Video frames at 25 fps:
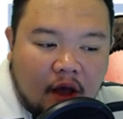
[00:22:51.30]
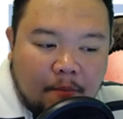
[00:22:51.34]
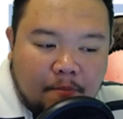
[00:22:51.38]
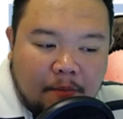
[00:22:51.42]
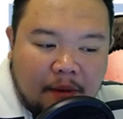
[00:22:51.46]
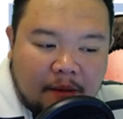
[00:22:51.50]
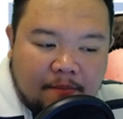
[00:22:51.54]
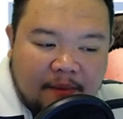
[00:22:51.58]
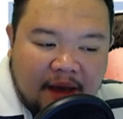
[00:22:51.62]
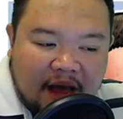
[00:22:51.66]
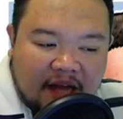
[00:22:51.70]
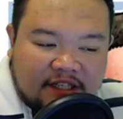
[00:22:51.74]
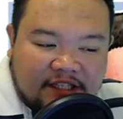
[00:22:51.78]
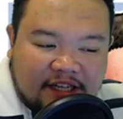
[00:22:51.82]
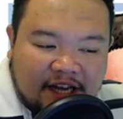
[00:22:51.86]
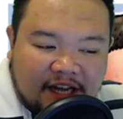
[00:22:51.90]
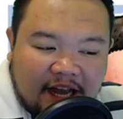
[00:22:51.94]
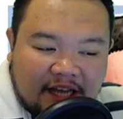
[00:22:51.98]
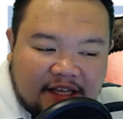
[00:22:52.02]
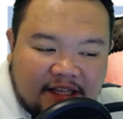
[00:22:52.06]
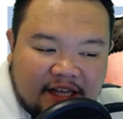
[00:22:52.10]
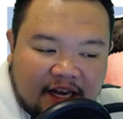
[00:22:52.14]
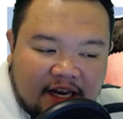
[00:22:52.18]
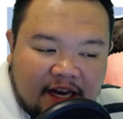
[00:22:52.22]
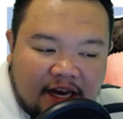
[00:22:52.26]
So by
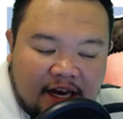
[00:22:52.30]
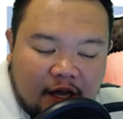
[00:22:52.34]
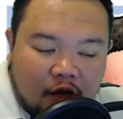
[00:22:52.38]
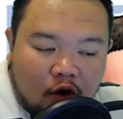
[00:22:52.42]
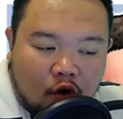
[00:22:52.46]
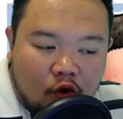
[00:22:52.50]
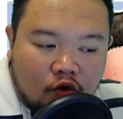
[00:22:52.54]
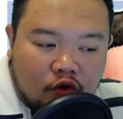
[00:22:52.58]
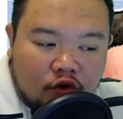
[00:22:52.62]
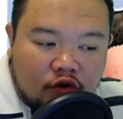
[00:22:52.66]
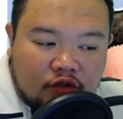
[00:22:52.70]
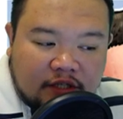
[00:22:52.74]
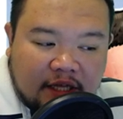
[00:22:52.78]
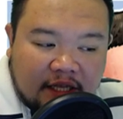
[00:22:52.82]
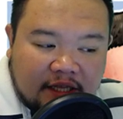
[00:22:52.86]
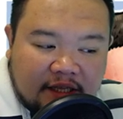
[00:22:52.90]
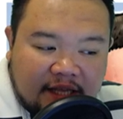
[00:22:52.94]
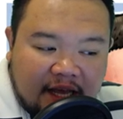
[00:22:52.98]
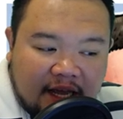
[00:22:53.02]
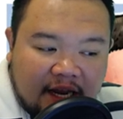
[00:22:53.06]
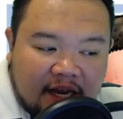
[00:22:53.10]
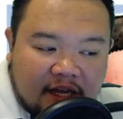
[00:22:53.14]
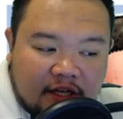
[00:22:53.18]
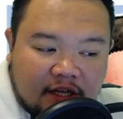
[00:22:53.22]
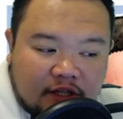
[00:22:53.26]
matching identity
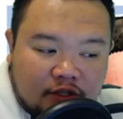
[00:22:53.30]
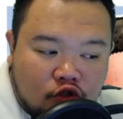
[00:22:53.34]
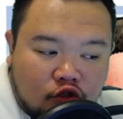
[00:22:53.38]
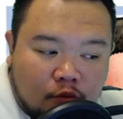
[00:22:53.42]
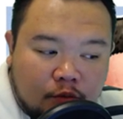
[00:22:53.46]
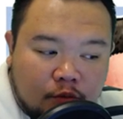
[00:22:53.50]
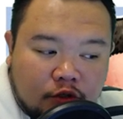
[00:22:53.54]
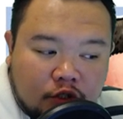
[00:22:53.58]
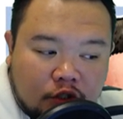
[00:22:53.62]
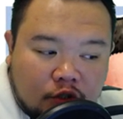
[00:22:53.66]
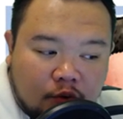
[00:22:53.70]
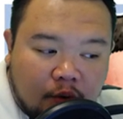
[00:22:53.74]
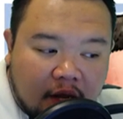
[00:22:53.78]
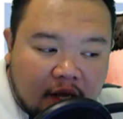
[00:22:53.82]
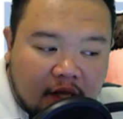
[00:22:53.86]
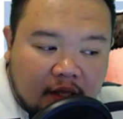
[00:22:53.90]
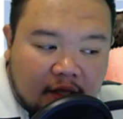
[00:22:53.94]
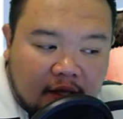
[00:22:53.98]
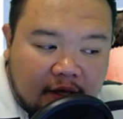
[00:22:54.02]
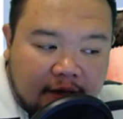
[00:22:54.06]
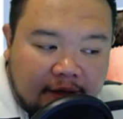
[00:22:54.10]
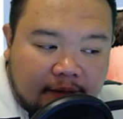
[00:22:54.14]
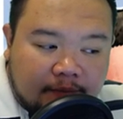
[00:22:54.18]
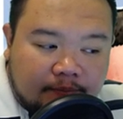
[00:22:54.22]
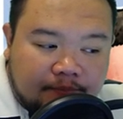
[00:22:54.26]
owners and data consumers
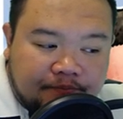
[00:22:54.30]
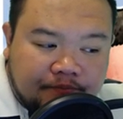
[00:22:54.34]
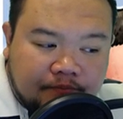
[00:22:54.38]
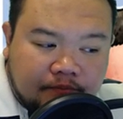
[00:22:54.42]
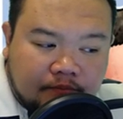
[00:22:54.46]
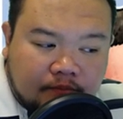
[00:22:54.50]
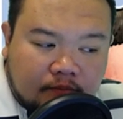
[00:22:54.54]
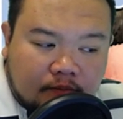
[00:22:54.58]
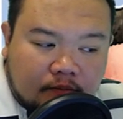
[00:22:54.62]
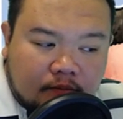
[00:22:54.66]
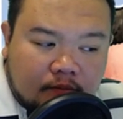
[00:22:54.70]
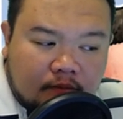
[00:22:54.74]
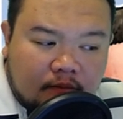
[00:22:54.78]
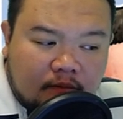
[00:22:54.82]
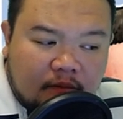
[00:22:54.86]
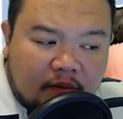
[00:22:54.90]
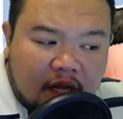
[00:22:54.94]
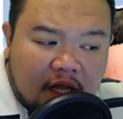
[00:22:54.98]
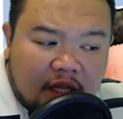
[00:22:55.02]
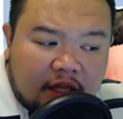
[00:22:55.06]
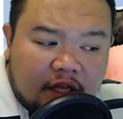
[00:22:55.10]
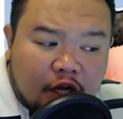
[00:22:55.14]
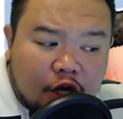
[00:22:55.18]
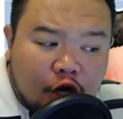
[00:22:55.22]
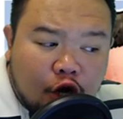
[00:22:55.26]
directly,
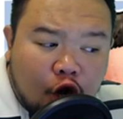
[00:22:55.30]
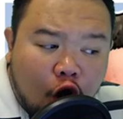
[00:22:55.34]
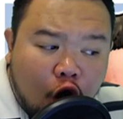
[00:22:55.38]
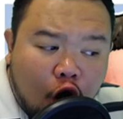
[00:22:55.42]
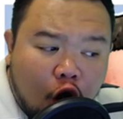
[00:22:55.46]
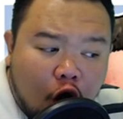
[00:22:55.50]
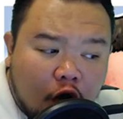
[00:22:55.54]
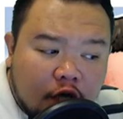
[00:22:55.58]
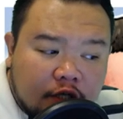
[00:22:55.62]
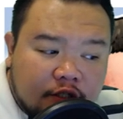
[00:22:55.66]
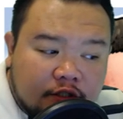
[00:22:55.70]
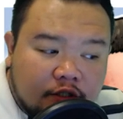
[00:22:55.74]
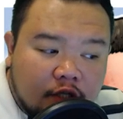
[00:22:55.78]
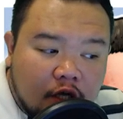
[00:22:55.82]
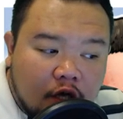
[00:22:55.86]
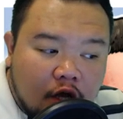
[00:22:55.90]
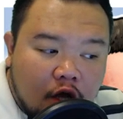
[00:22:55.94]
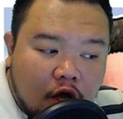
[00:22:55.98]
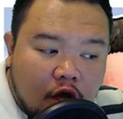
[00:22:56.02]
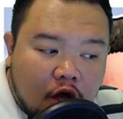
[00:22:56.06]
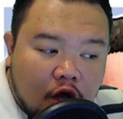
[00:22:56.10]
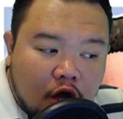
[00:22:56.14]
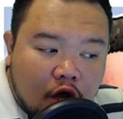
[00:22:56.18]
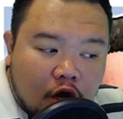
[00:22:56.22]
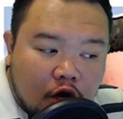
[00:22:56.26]
the
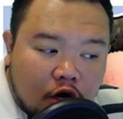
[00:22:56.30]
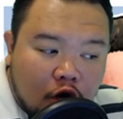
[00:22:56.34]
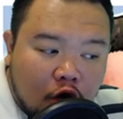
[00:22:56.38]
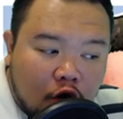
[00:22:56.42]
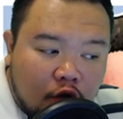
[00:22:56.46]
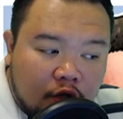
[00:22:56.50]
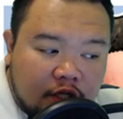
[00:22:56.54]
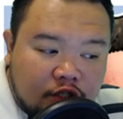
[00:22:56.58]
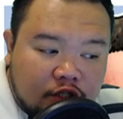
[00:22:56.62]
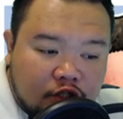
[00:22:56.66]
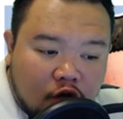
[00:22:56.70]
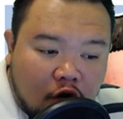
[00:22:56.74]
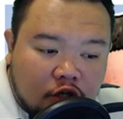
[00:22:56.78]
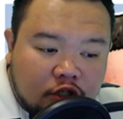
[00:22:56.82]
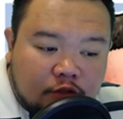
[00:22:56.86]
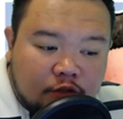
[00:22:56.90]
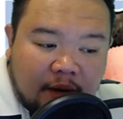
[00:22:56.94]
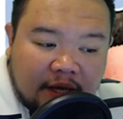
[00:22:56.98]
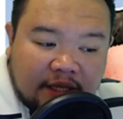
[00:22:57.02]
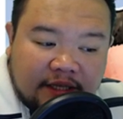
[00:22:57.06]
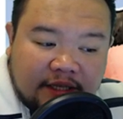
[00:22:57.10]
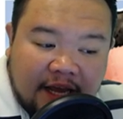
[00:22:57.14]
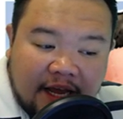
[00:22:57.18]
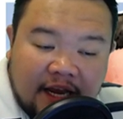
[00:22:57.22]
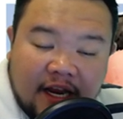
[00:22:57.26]
cost currently
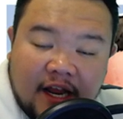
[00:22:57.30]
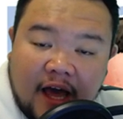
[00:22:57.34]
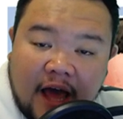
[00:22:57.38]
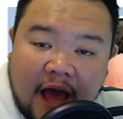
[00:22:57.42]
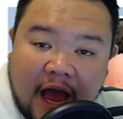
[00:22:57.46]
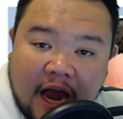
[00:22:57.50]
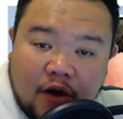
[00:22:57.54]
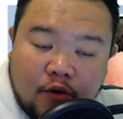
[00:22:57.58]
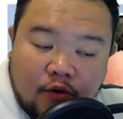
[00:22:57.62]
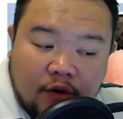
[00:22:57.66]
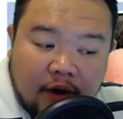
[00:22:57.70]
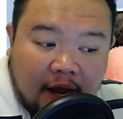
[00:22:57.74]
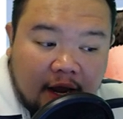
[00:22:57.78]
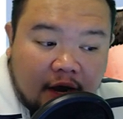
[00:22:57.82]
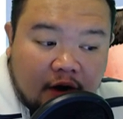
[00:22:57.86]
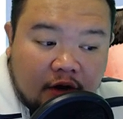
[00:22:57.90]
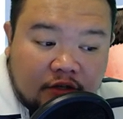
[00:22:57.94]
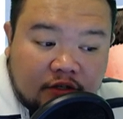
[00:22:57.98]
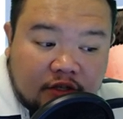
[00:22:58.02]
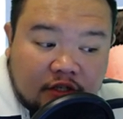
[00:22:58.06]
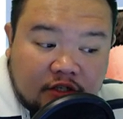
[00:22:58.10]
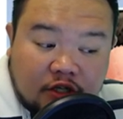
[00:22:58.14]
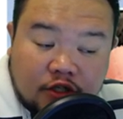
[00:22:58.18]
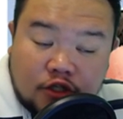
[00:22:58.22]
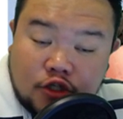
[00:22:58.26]
charged by data
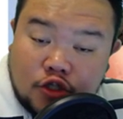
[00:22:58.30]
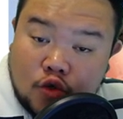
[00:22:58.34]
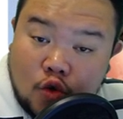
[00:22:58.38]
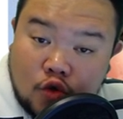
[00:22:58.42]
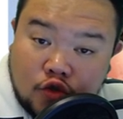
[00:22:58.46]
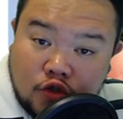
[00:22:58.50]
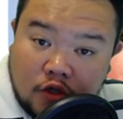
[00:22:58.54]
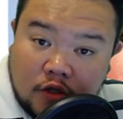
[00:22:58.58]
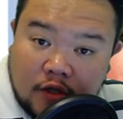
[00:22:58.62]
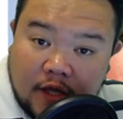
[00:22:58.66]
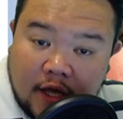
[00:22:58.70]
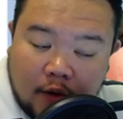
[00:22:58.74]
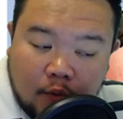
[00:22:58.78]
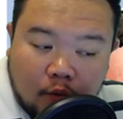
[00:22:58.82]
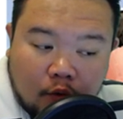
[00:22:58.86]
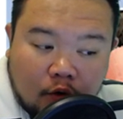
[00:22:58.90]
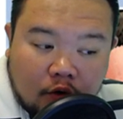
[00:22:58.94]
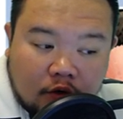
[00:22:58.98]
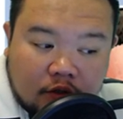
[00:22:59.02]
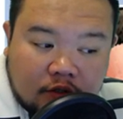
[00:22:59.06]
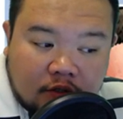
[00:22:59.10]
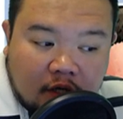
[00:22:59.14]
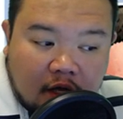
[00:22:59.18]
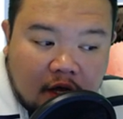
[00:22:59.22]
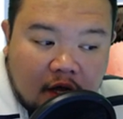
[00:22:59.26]
aggregators such as social
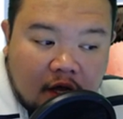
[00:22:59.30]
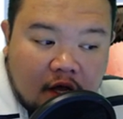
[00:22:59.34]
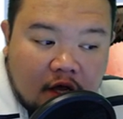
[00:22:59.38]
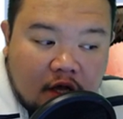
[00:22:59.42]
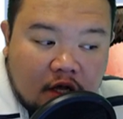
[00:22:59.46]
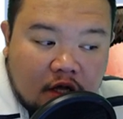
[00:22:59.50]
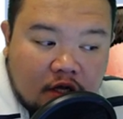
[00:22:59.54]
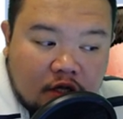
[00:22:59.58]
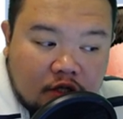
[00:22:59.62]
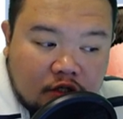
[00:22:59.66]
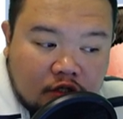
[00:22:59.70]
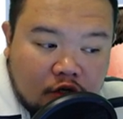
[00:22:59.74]
networks,